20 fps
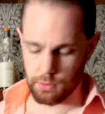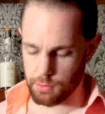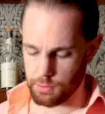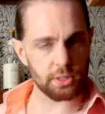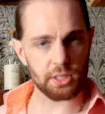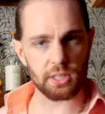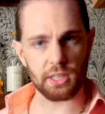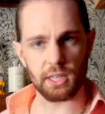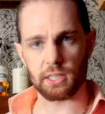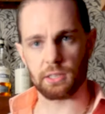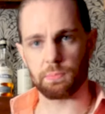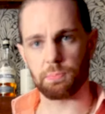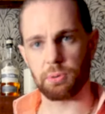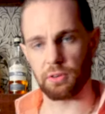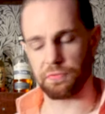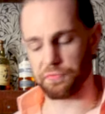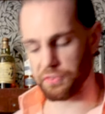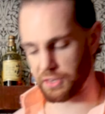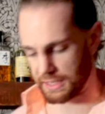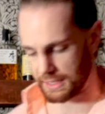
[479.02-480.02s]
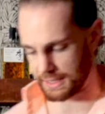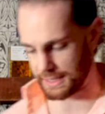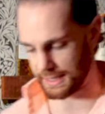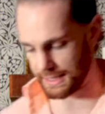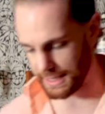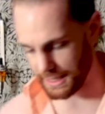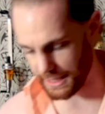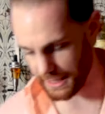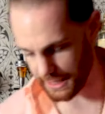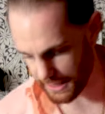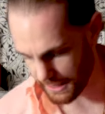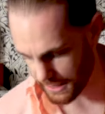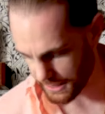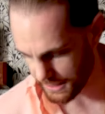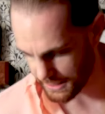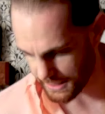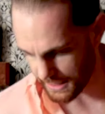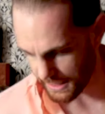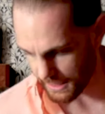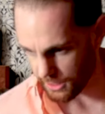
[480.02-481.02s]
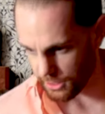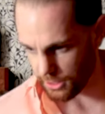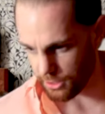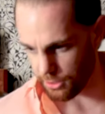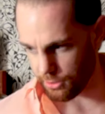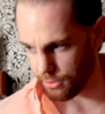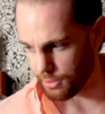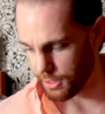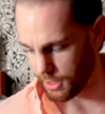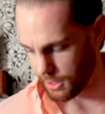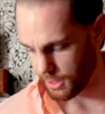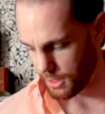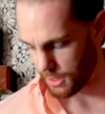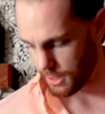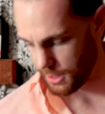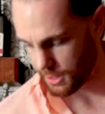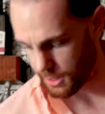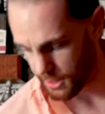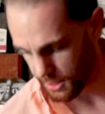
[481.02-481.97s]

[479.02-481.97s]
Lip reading: Once that's perfectly diluted